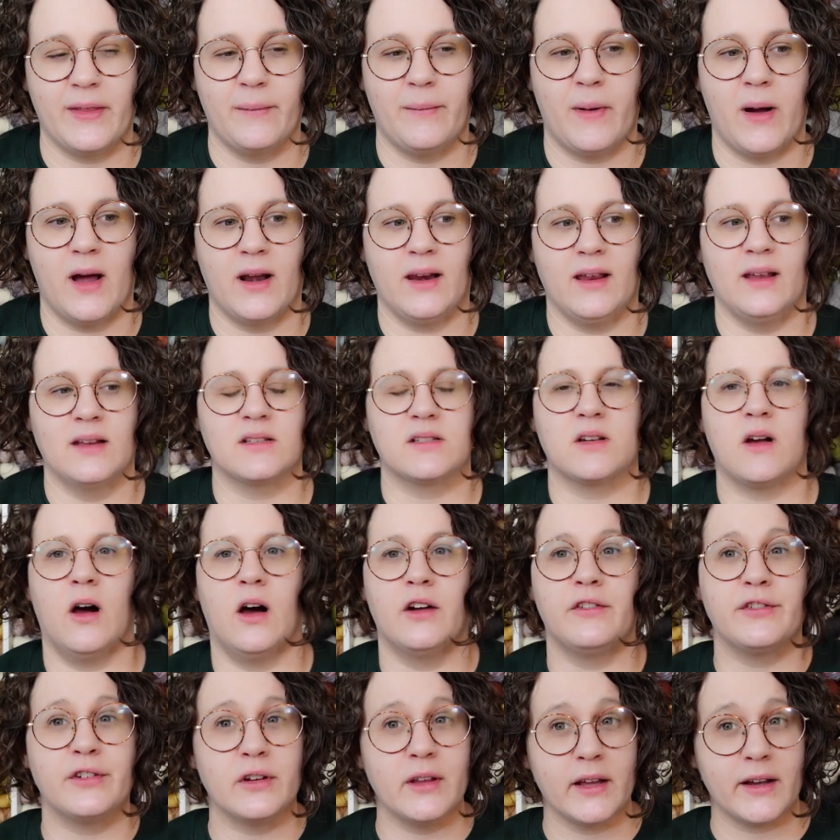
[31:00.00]
body. It's
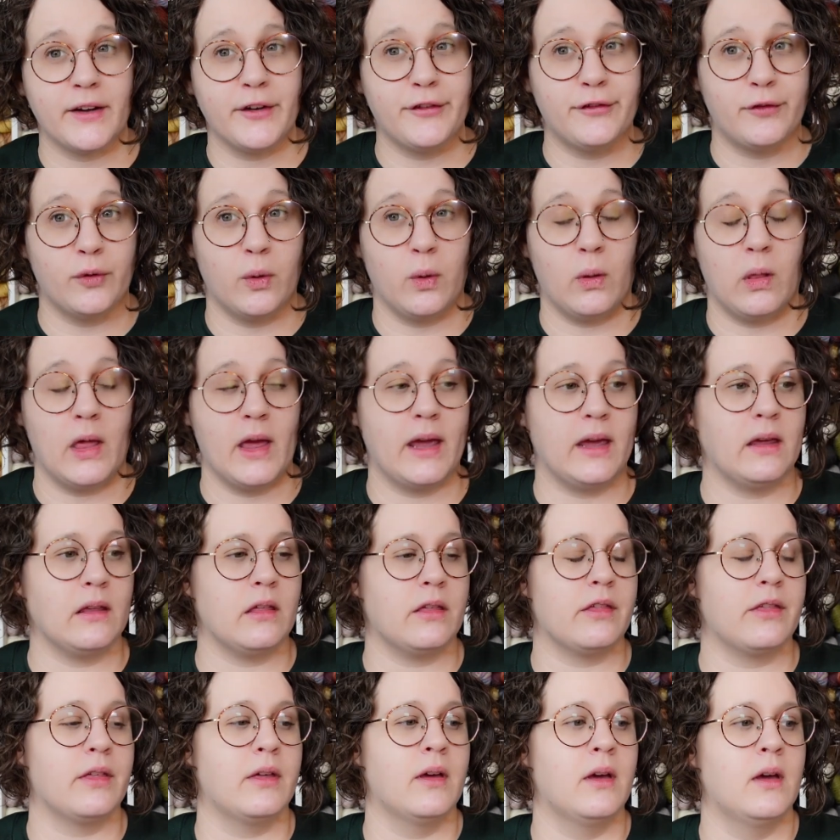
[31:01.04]
called for a full
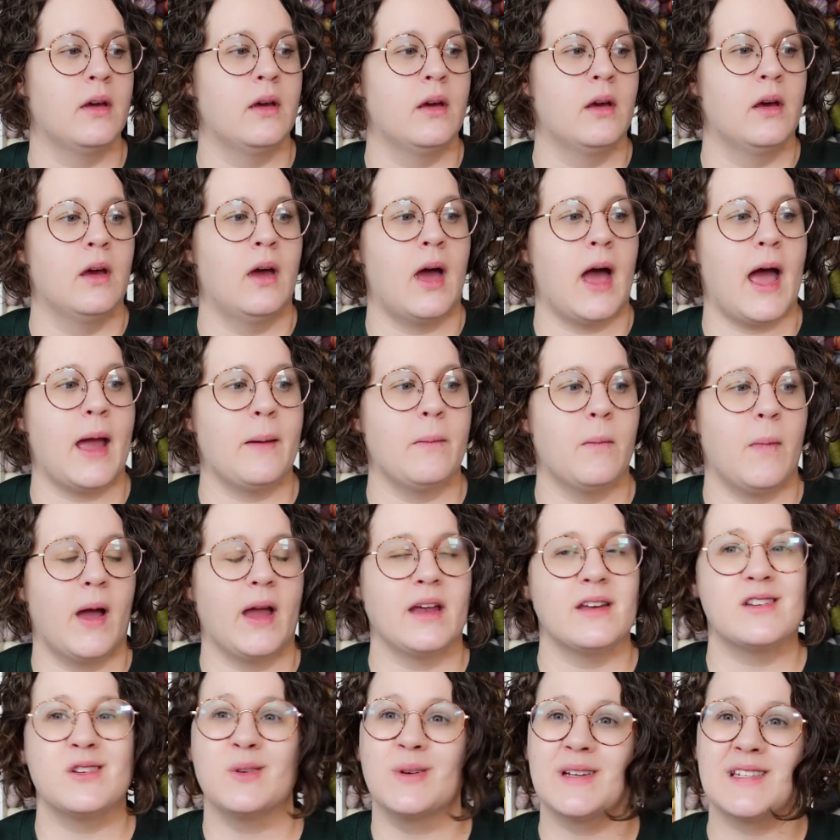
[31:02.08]
length. I
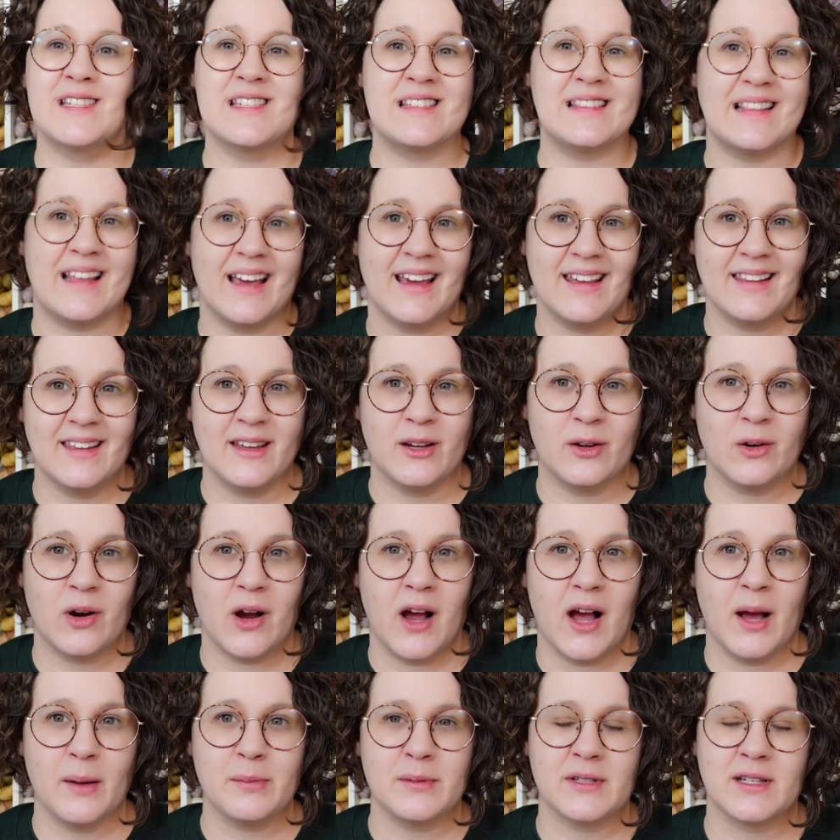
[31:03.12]
might do a slightly
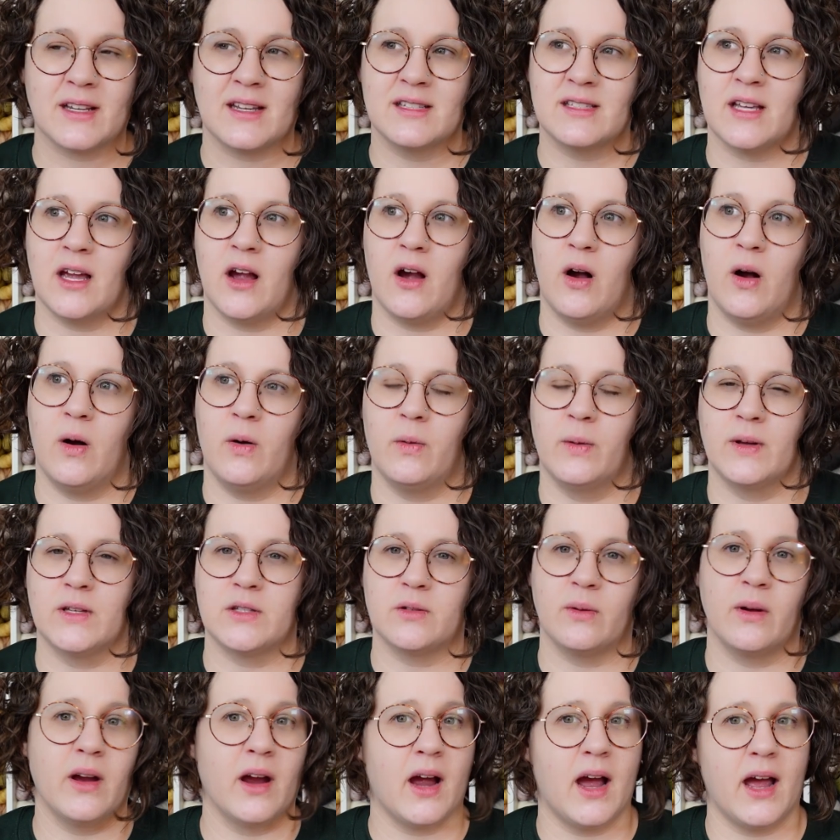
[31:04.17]
cropped because I always
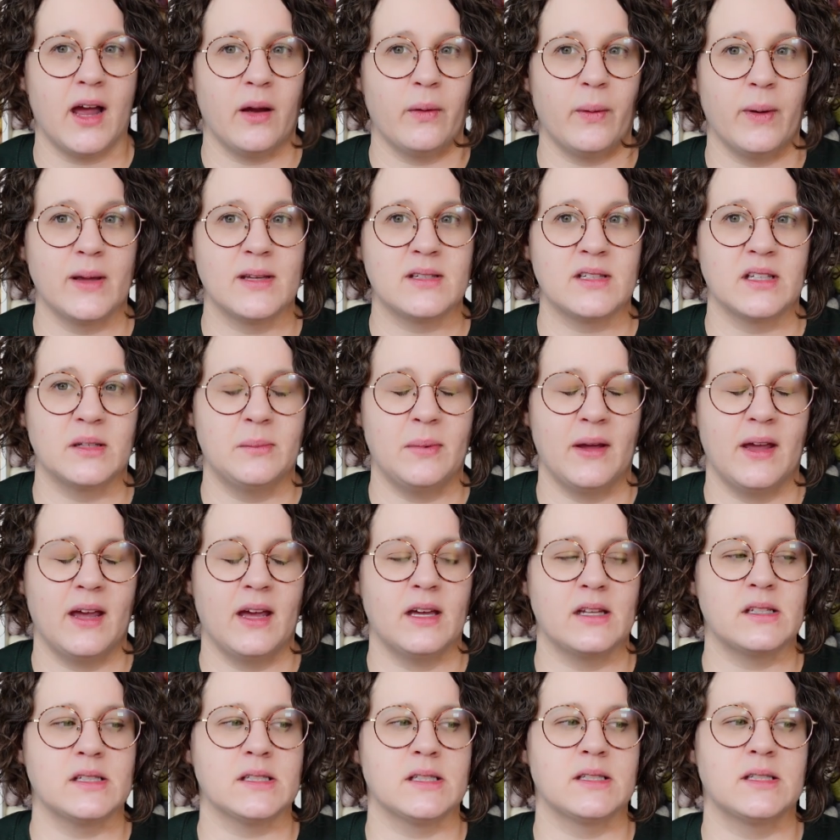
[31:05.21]
wear high-waisted
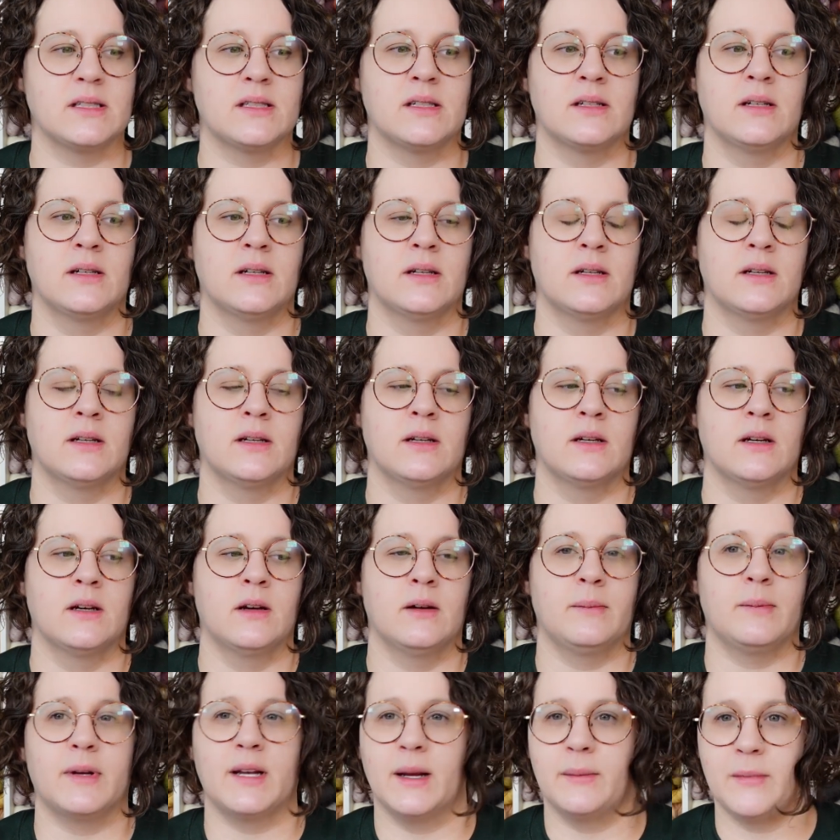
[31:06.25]
pants,
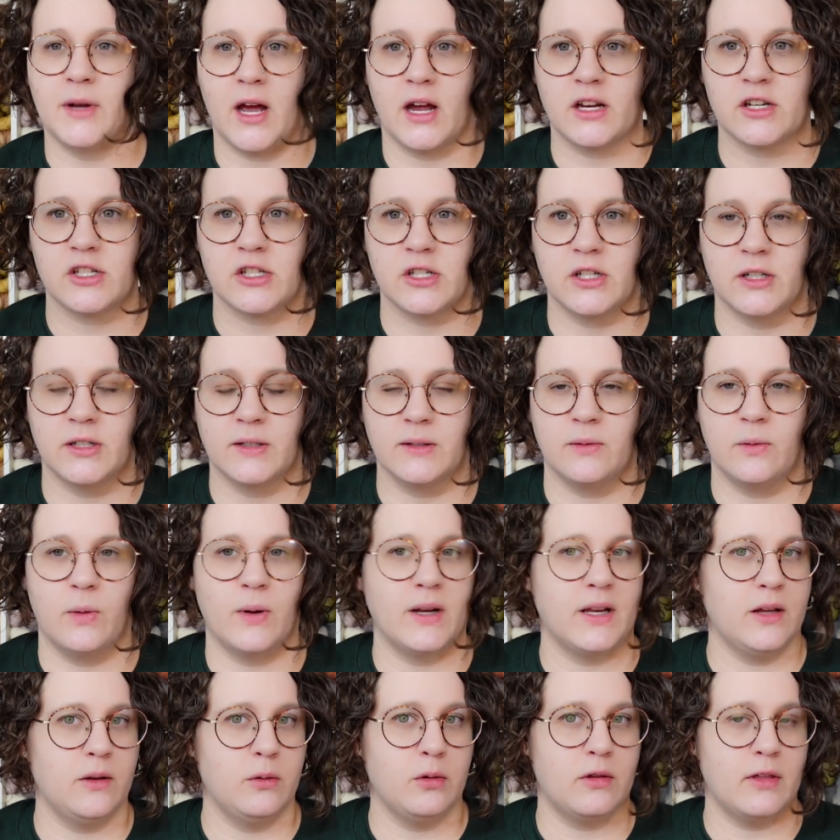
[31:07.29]
but I'm not sure. What
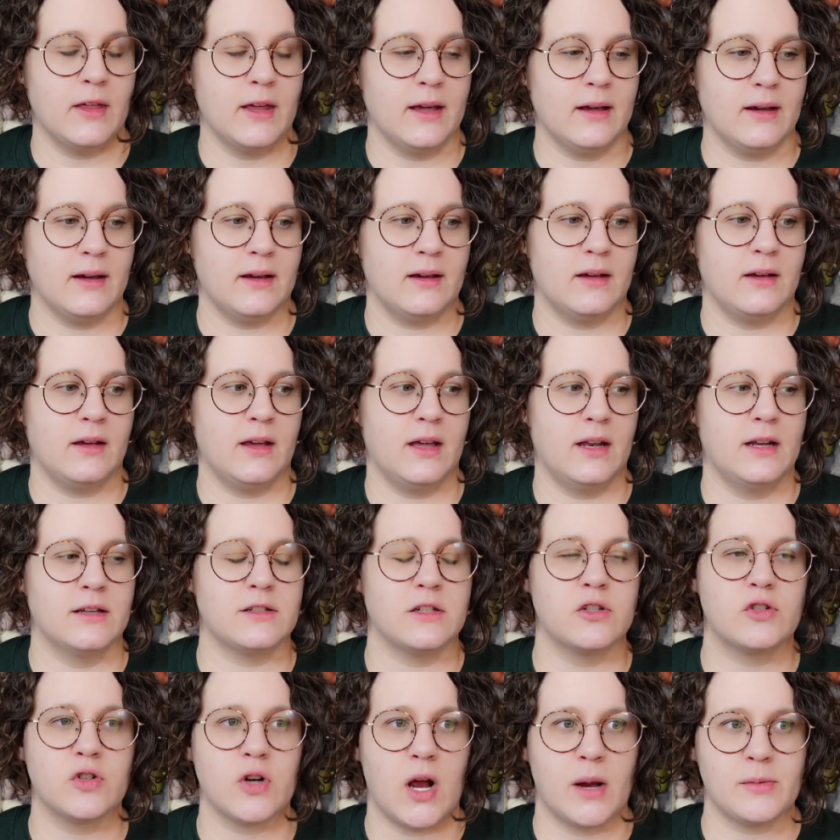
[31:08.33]
do you think? It is
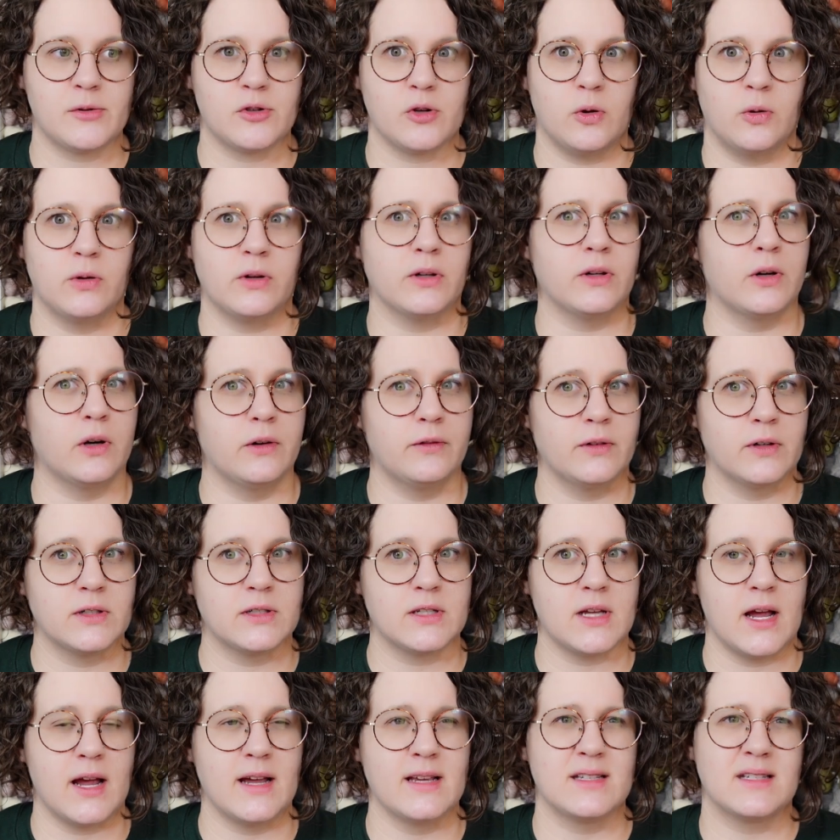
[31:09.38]
a drop shoulder,
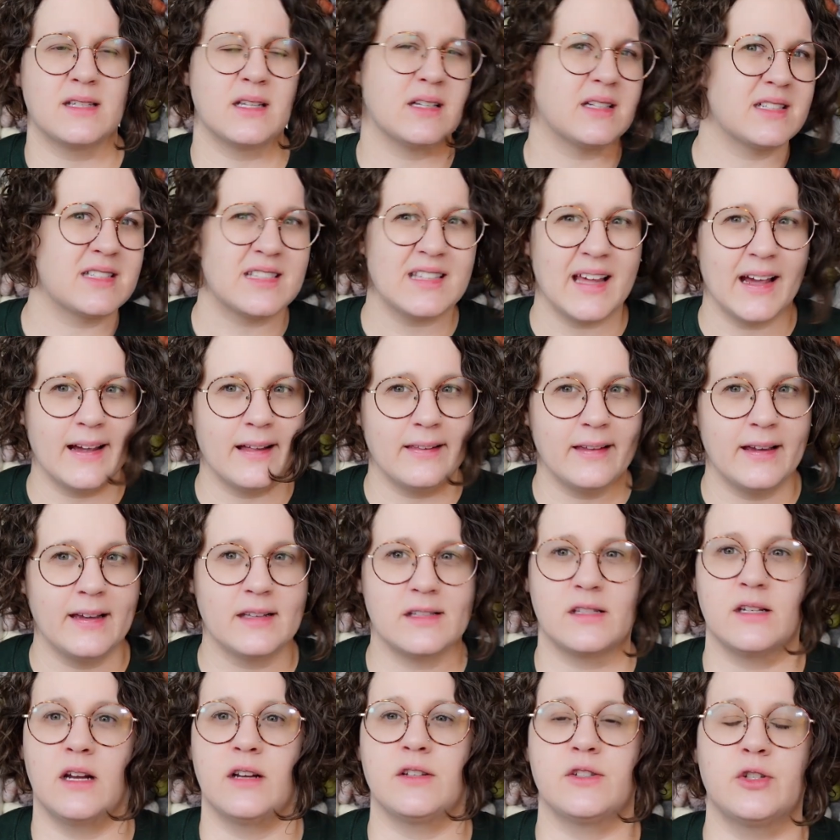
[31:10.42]
oversized slightly.
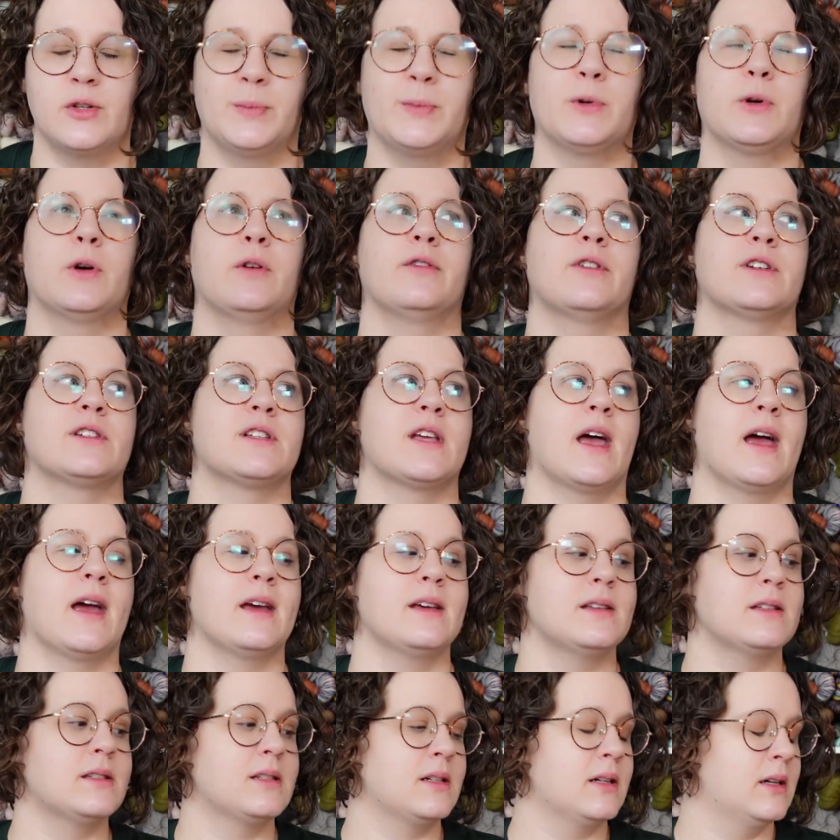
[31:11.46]
It's not super
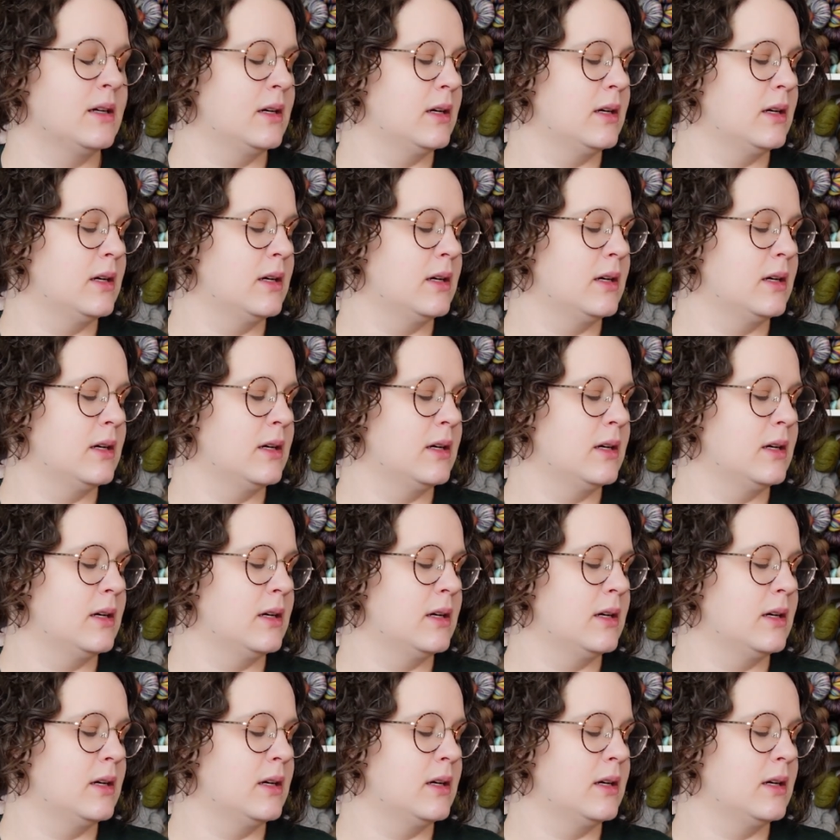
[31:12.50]
oversized.